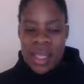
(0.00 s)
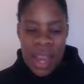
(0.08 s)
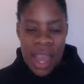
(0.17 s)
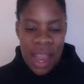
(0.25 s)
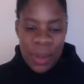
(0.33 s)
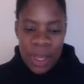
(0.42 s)
So
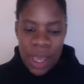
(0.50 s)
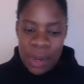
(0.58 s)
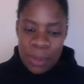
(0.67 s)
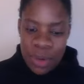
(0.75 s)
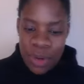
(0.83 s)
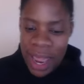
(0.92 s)
now we're
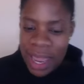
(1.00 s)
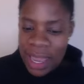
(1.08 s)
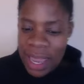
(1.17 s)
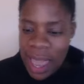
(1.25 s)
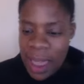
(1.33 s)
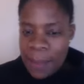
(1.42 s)
going to
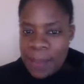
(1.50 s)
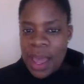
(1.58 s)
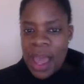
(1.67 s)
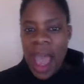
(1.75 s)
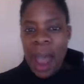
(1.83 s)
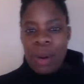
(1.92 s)
pray.
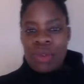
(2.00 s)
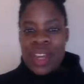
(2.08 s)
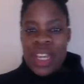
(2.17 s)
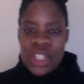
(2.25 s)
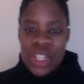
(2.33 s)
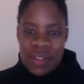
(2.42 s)
Our
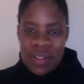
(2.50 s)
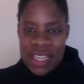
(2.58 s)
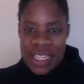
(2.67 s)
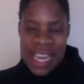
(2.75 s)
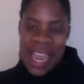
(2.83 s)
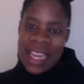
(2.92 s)
region of the
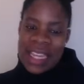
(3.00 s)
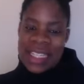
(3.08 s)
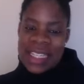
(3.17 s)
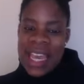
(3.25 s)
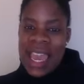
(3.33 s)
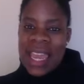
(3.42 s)
day
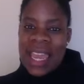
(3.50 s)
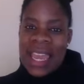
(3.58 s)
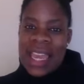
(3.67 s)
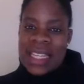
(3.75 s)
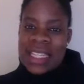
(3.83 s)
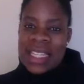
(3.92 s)
today
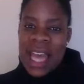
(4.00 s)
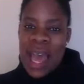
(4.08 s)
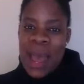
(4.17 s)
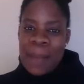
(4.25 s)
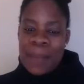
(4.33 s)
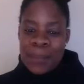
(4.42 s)
is
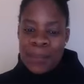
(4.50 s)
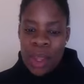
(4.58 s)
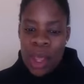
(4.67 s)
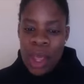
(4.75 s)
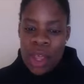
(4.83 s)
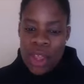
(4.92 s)

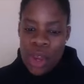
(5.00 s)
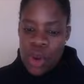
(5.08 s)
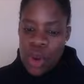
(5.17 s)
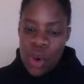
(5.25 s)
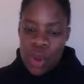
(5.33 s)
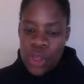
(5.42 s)

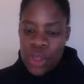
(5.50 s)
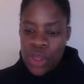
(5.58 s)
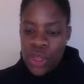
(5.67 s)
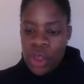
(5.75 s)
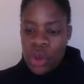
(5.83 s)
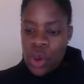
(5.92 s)
the
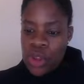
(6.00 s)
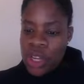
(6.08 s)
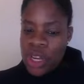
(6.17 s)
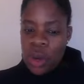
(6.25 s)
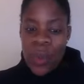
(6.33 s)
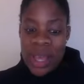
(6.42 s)

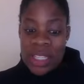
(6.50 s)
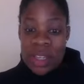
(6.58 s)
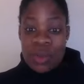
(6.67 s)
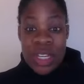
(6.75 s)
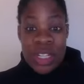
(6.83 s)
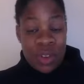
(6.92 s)
northern and
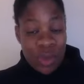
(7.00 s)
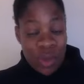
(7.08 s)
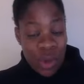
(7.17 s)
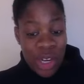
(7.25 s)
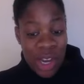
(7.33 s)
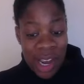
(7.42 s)
western region of
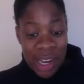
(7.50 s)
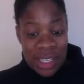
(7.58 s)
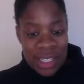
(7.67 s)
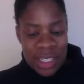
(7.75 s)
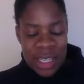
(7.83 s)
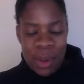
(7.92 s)
Northern
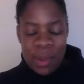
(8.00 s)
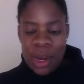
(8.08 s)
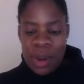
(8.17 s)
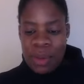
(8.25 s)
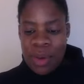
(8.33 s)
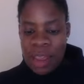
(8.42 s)
Ireland. So I'm
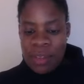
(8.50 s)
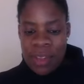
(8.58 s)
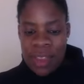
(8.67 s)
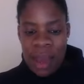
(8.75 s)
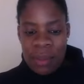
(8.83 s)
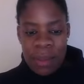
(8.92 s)
going to pray
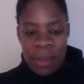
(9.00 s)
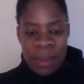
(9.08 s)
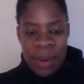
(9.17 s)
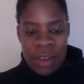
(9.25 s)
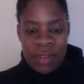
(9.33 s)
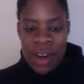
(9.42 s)
for that when we
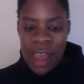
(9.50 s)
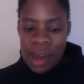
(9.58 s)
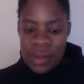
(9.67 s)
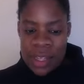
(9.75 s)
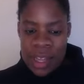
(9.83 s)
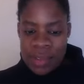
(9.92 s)
pray for our
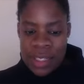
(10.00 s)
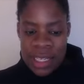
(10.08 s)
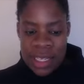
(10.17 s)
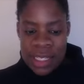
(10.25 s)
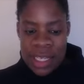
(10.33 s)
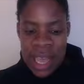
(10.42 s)
health
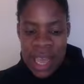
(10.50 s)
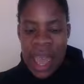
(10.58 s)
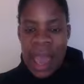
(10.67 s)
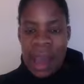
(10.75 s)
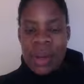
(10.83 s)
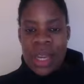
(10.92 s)
services,
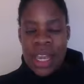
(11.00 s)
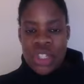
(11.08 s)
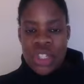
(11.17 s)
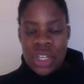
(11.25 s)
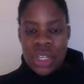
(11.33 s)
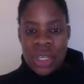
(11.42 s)
our
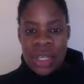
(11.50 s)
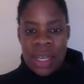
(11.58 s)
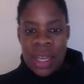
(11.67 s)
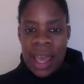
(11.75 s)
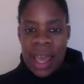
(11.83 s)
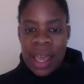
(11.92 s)
nation
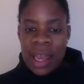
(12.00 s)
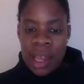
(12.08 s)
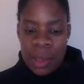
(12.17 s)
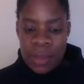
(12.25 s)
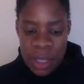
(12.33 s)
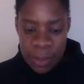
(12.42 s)
and our
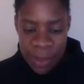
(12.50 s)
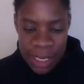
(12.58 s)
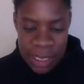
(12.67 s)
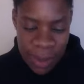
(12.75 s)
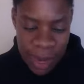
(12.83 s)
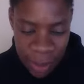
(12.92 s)
globe. So
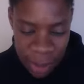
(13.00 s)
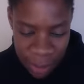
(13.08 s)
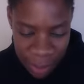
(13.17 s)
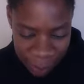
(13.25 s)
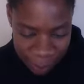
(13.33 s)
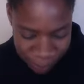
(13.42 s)
please pray with
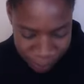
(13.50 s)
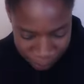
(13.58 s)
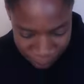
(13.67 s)
me.